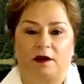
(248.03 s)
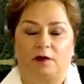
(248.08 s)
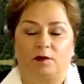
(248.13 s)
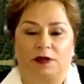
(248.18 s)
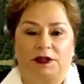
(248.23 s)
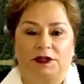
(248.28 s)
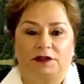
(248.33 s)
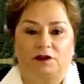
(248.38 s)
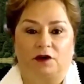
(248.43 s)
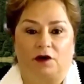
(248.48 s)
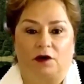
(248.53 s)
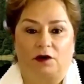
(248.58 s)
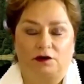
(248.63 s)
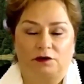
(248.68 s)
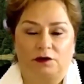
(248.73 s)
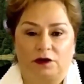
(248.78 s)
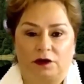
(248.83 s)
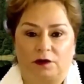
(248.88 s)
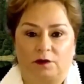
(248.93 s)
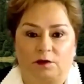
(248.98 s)
went
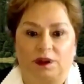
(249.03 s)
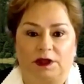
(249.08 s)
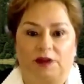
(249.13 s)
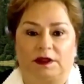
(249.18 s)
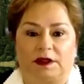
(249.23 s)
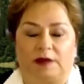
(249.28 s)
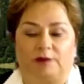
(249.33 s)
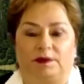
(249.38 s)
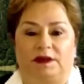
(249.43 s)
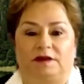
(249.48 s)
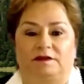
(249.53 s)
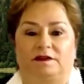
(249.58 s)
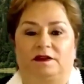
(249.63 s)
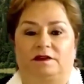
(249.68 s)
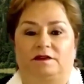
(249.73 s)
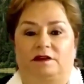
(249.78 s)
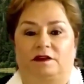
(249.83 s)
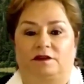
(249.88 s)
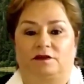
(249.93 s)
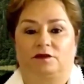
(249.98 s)
on with the
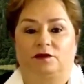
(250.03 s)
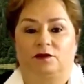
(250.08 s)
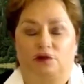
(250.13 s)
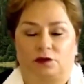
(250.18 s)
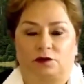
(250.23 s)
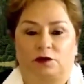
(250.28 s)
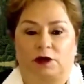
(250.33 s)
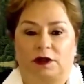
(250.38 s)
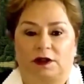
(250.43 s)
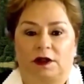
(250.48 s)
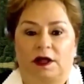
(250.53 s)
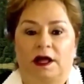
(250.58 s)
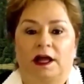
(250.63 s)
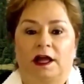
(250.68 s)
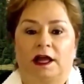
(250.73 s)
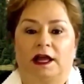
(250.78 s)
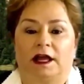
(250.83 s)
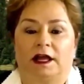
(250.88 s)
business as usual